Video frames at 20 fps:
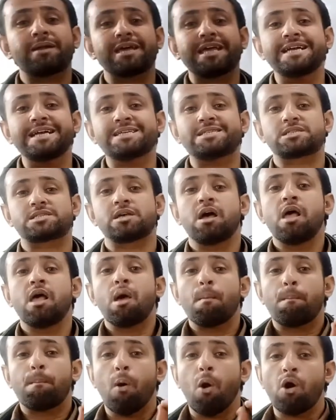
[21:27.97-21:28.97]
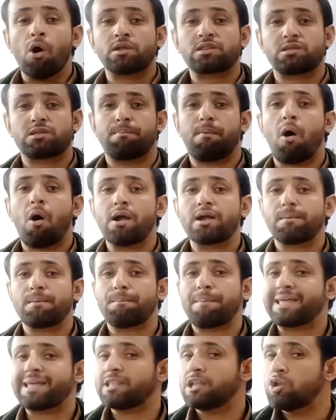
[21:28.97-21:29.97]
its fourth bond
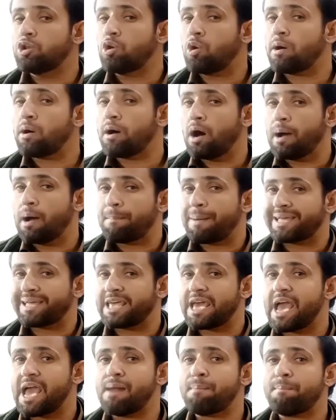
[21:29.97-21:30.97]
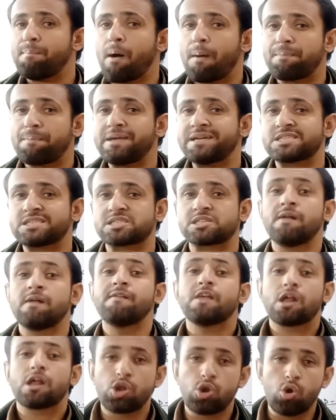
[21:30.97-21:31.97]
by the help of its
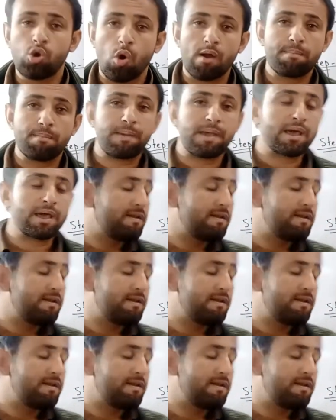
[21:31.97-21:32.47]
lone pair.